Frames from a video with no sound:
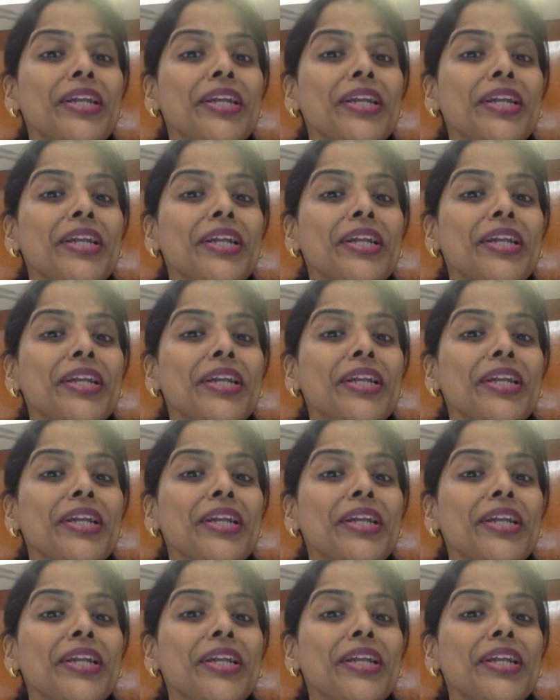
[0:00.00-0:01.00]
there
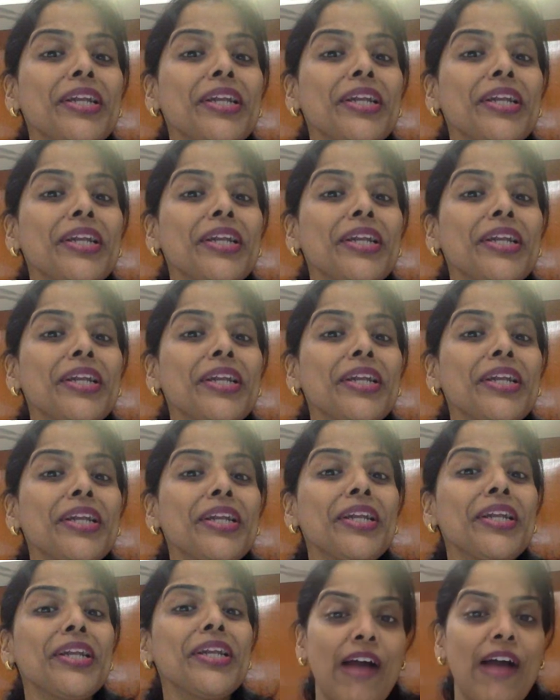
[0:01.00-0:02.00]
should be an
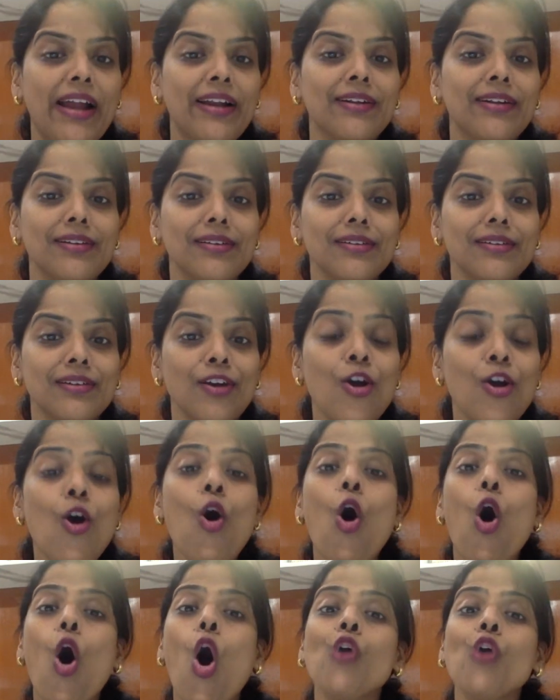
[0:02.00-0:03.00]
emotional factor
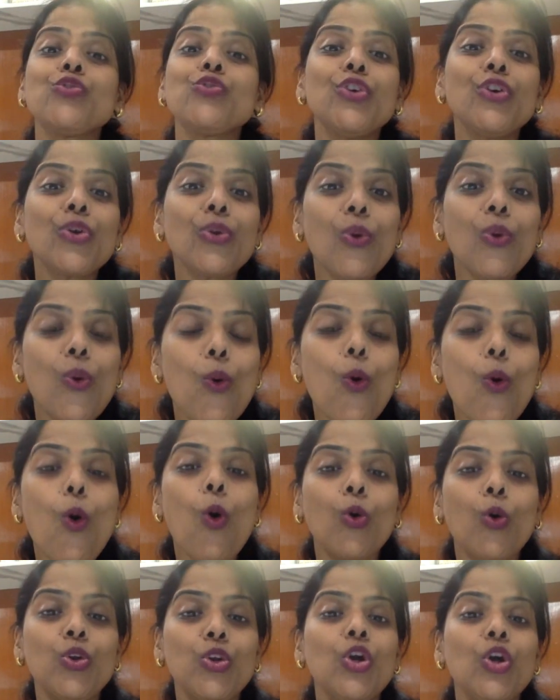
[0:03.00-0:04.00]
of your
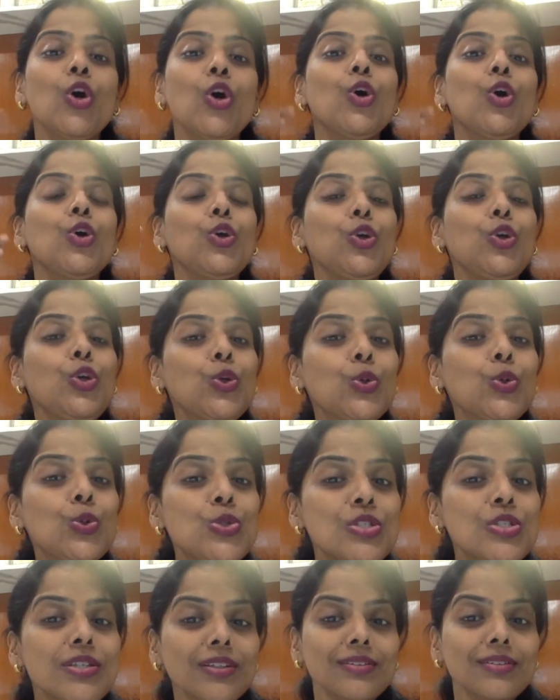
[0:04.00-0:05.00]
own
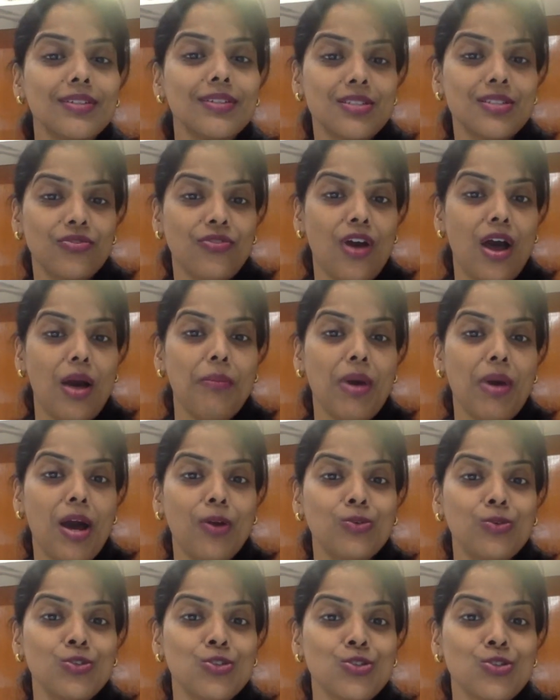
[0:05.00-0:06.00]
using this
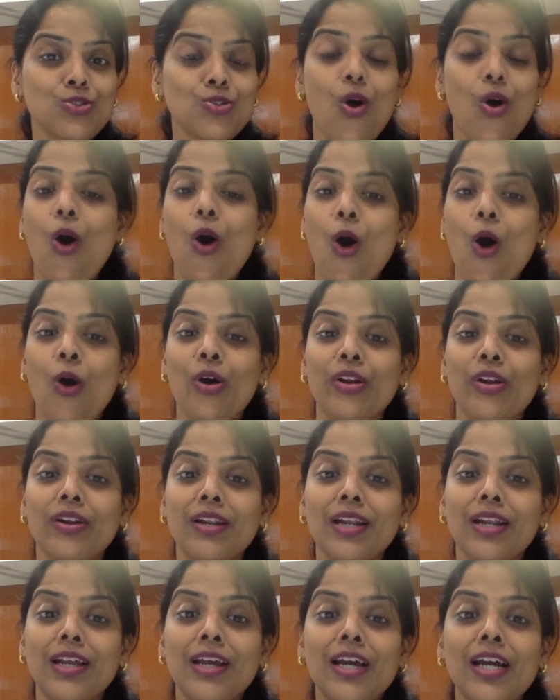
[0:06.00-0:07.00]
farmhouse or
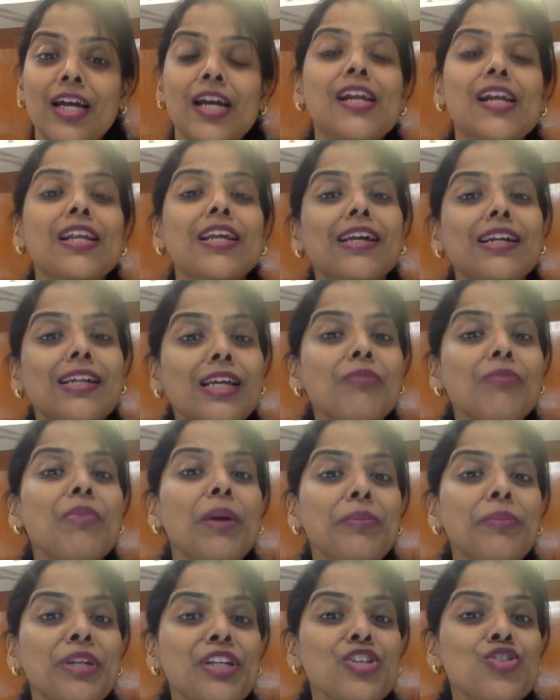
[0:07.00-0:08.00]
creating
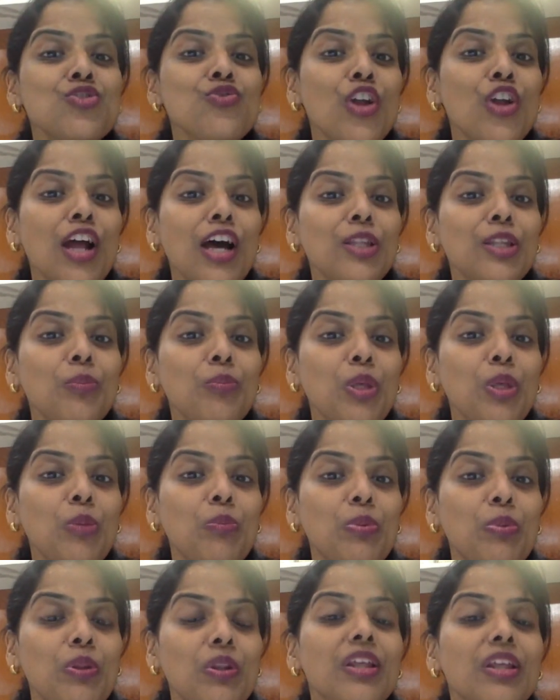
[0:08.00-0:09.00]
memories for other
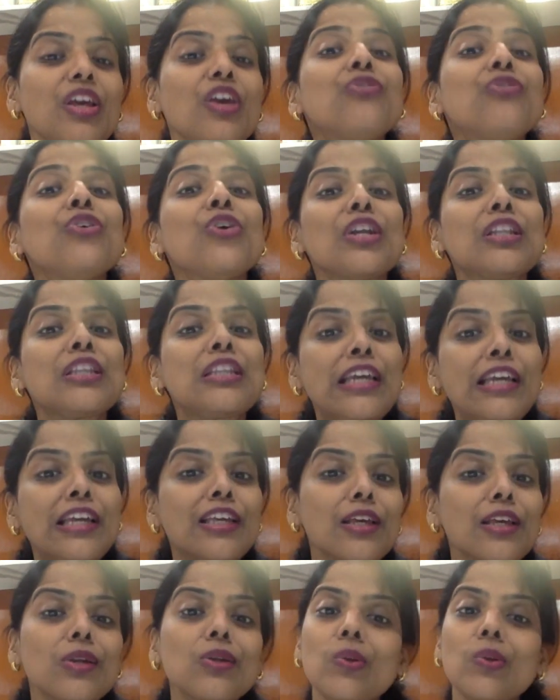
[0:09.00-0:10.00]
people if you are
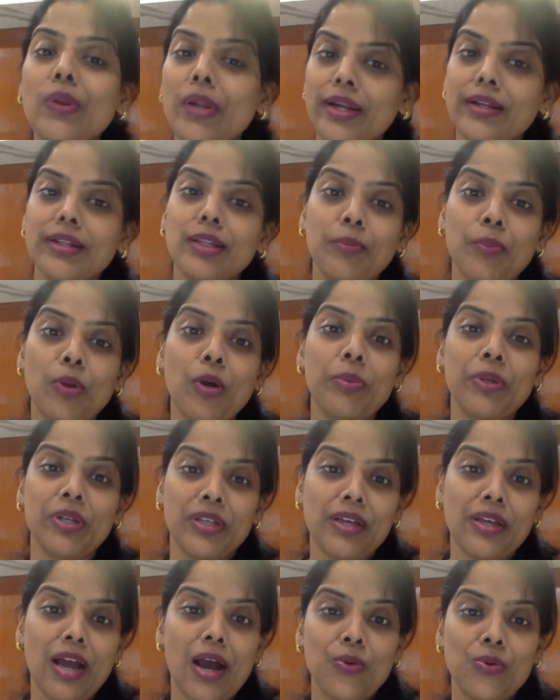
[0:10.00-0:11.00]
thinking to rent the
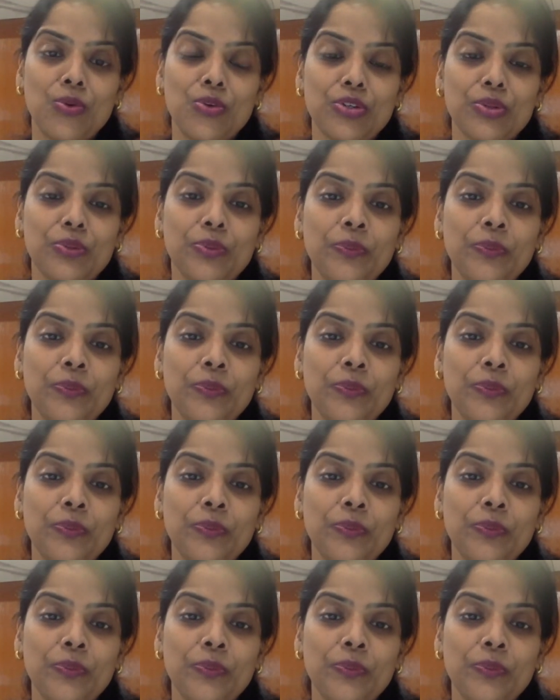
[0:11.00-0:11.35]
property out.